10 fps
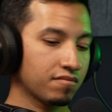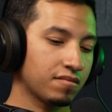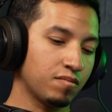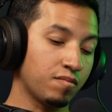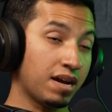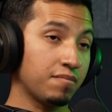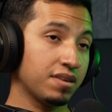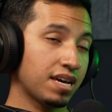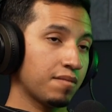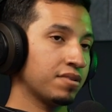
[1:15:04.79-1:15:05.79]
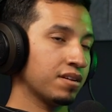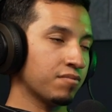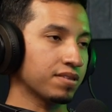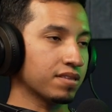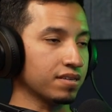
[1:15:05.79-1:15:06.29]
might be happening
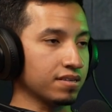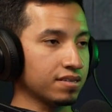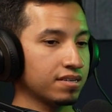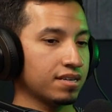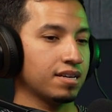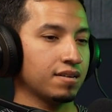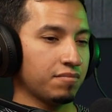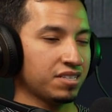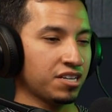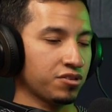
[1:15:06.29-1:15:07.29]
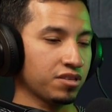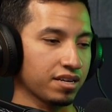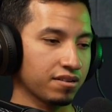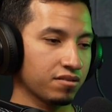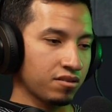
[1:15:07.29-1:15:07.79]
with potentially
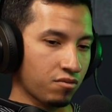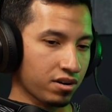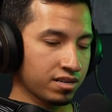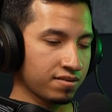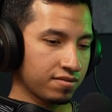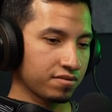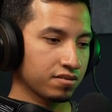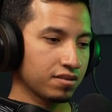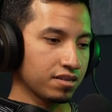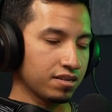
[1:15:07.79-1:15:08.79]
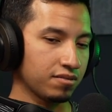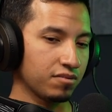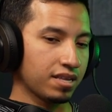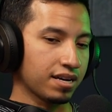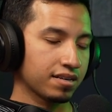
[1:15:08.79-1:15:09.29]
like working
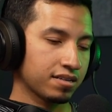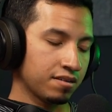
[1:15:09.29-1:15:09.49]
with that